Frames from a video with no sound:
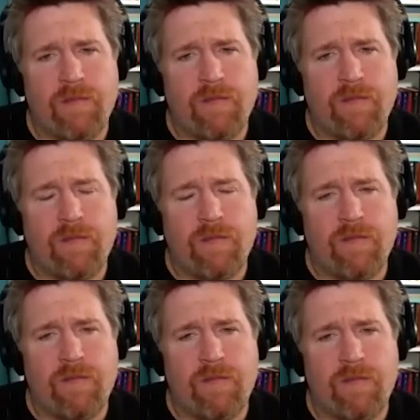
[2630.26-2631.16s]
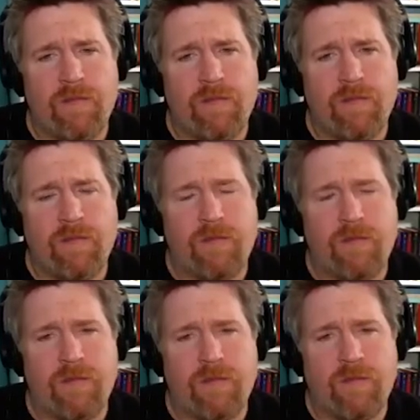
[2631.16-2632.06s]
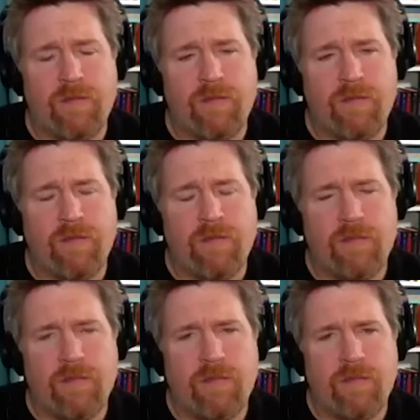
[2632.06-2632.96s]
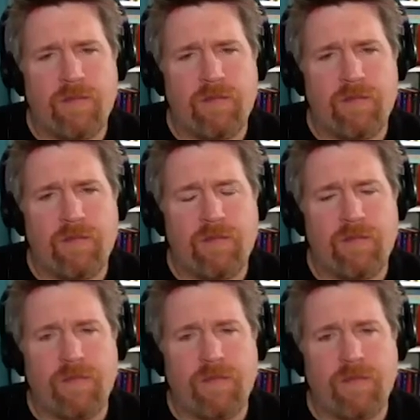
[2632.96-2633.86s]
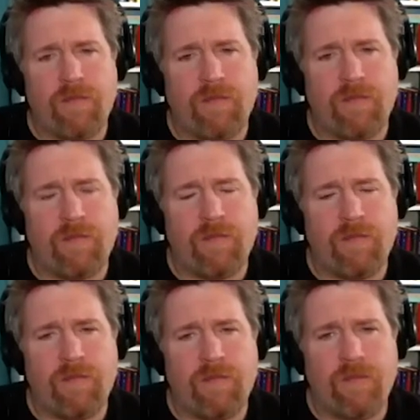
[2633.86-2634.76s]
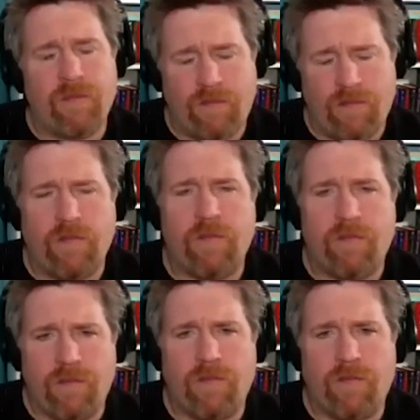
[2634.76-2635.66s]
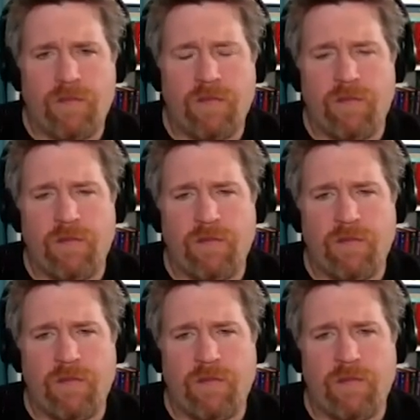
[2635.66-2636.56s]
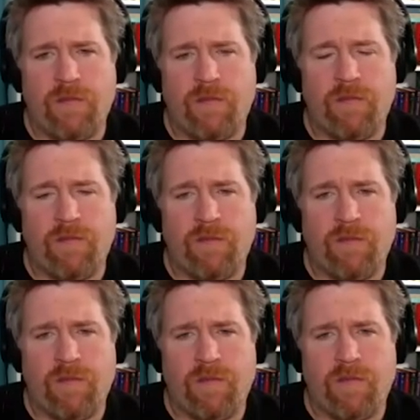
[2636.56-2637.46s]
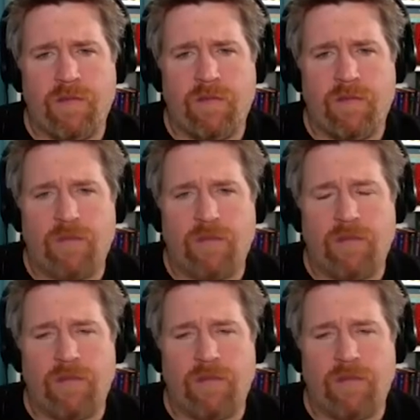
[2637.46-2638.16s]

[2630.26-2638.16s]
No words are spoken by the person on screen.